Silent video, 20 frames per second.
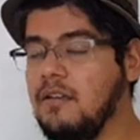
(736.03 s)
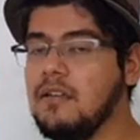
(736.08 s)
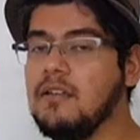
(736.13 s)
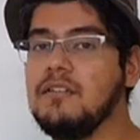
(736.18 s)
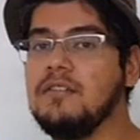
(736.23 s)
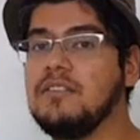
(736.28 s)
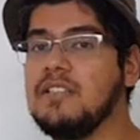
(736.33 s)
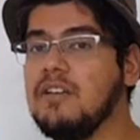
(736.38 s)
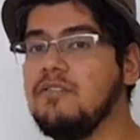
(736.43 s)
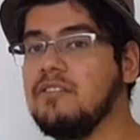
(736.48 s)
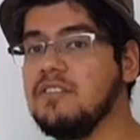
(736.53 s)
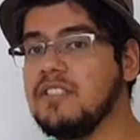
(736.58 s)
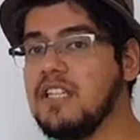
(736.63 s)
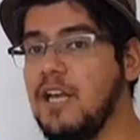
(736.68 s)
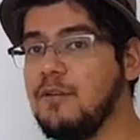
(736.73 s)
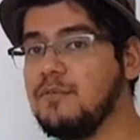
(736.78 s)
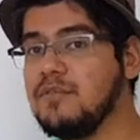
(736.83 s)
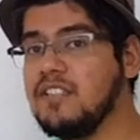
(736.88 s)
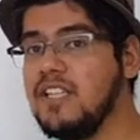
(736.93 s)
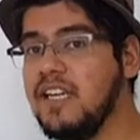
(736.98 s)
7
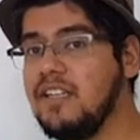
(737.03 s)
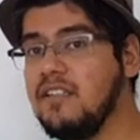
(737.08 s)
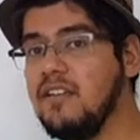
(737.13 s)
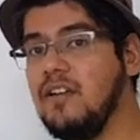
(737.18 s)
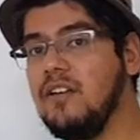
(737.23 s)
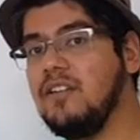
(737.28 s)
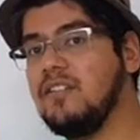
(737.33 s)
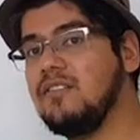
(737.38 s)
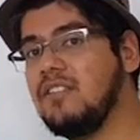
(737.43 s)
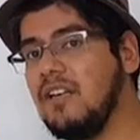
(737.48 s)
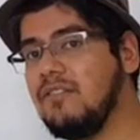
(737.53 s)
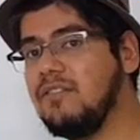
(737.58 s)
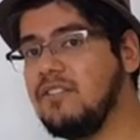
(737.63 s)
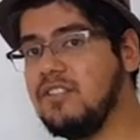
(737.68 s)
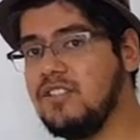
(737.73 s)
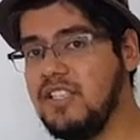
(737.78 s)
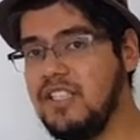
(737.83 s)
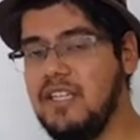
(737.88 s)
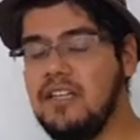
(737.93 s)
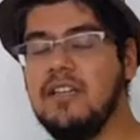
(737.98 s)
times 10,
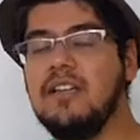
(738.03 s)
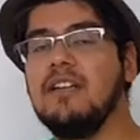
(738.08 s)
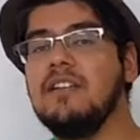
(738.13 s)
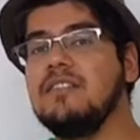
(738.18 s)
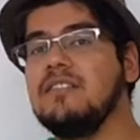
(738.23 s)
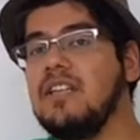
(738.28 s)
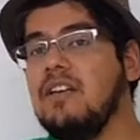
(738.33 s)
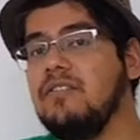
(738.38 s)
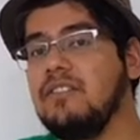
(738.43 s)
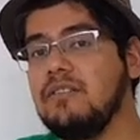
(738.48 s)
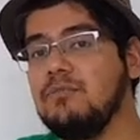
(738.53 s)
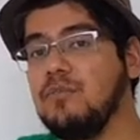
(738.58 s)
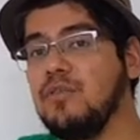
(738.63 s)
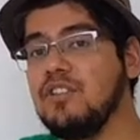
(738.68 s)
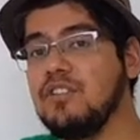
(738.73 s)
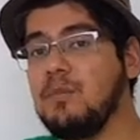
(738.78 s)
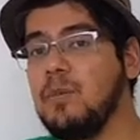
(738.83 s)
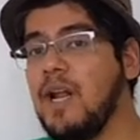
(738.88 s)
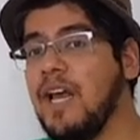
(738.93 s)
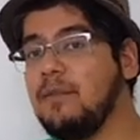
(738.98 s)
70. 7
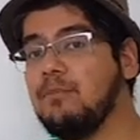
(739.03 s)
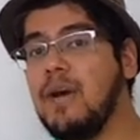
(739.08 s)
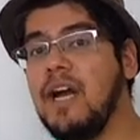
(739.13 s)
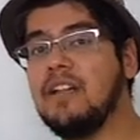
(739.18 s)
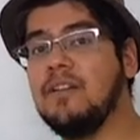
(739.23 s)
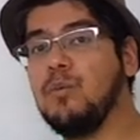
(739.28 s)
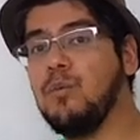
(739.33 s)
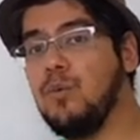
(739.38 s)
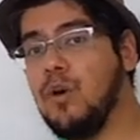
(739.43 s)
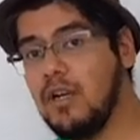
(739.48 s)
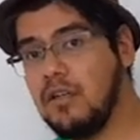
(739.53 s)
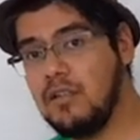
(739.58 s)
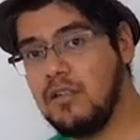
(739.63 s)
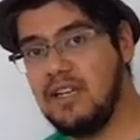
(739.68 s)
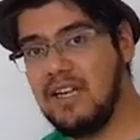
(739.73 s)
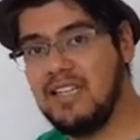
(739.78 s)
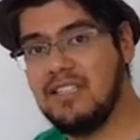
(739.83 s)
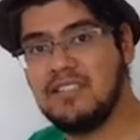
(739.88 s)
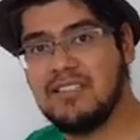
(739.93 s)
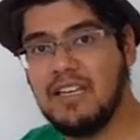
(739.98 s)
multiplied by the
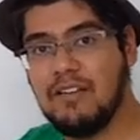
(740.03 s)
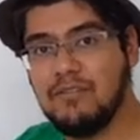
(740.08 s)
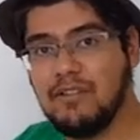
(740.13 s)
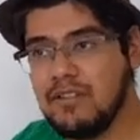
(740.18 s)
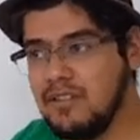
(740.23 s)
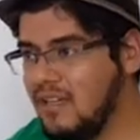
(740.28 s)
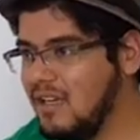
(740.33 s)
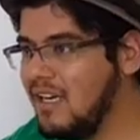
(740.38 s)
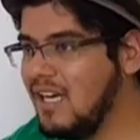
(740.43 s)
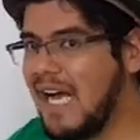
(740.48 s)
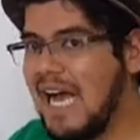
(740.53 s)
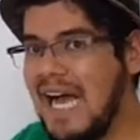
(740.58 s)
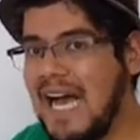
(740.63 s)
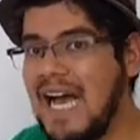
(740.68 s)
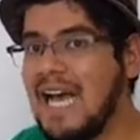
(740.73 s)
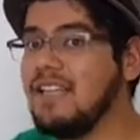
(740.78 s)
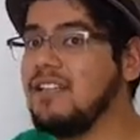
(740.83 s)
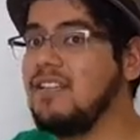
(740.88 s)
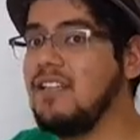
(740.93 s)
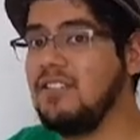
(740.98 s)
1 is 7,
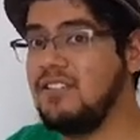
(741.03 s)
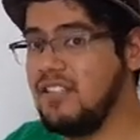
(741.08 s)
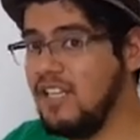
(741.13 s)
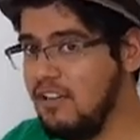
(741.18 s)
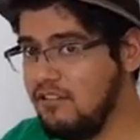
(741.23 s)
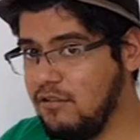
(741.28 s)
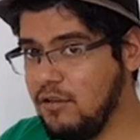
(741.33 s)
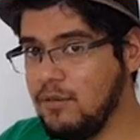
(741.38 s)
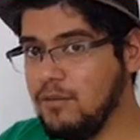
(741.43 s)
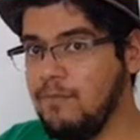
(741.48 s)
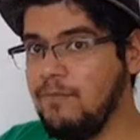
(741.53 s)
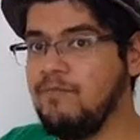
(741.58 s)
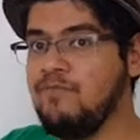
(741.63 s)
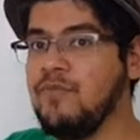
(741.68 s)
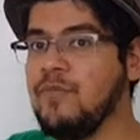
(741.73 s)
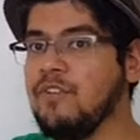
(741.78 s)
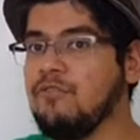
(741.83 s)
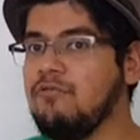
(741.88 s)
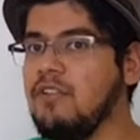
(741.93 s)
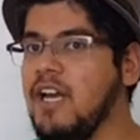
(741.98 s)
add the
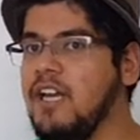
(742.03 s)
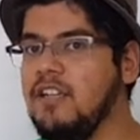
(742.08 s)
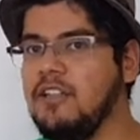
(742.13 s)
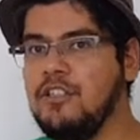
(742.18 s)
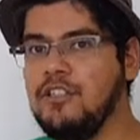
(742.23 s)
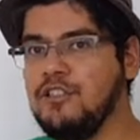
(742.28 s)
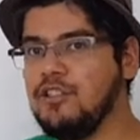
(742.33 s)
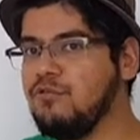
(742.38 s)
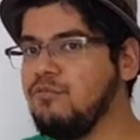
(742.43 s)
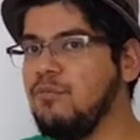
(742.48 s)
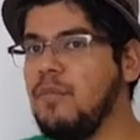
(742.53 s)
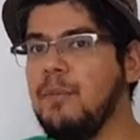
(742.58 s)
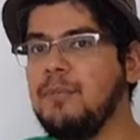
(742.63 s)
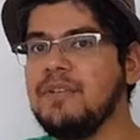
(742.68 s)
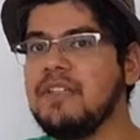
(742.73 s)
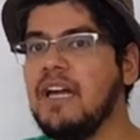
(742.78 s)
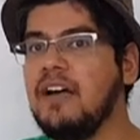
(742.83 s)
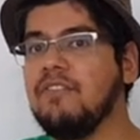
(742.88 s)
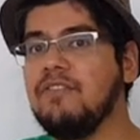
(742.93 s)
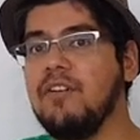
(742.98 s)
0, right? You should remember
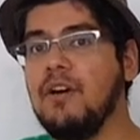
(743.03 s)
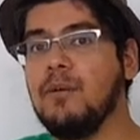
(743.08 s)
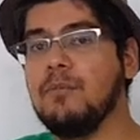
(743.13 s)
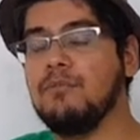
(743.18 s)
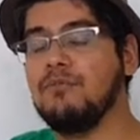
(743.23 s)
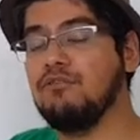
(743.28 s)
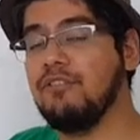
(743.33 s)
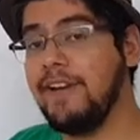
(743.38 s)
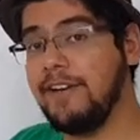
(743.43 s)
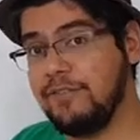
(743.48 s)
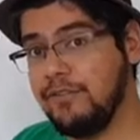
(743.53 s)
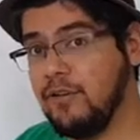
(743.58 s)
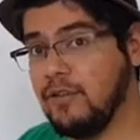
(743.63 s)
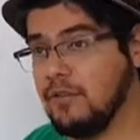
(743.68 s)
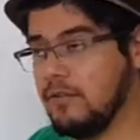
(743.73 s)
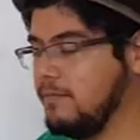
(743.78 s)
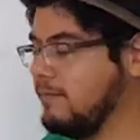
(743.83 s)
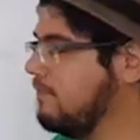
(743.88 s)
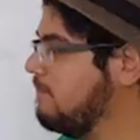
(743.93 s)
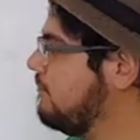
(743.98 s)
that from grade
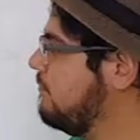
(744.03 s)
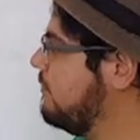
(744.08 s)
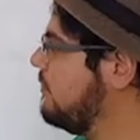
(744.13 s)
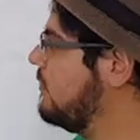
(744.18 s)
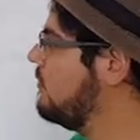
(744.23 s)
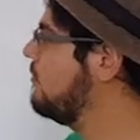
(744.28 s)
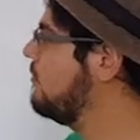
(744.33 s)
4.